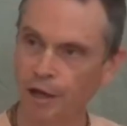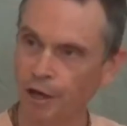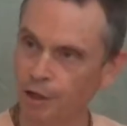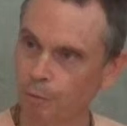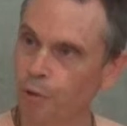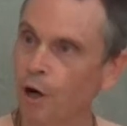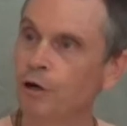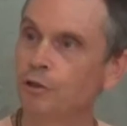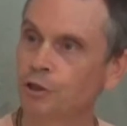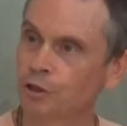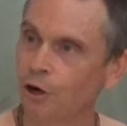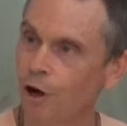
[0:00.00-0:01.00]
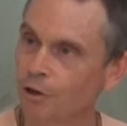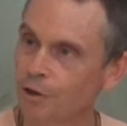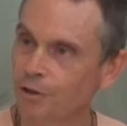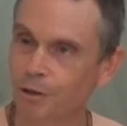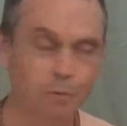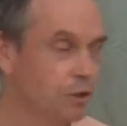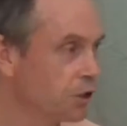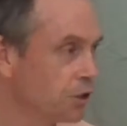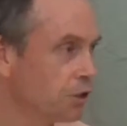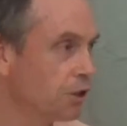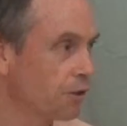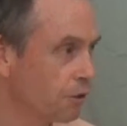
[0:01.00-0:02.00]
in opposed to all of the
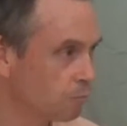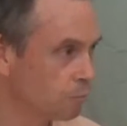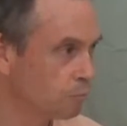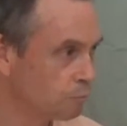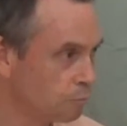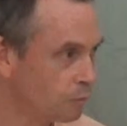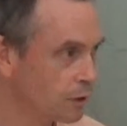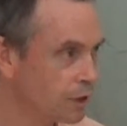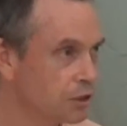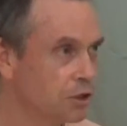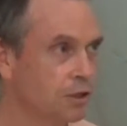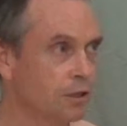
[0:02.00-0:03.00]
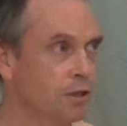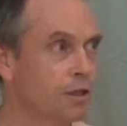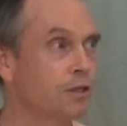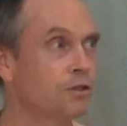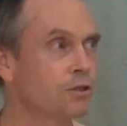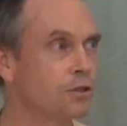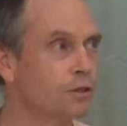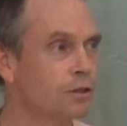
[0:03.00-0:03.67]
materialistic things.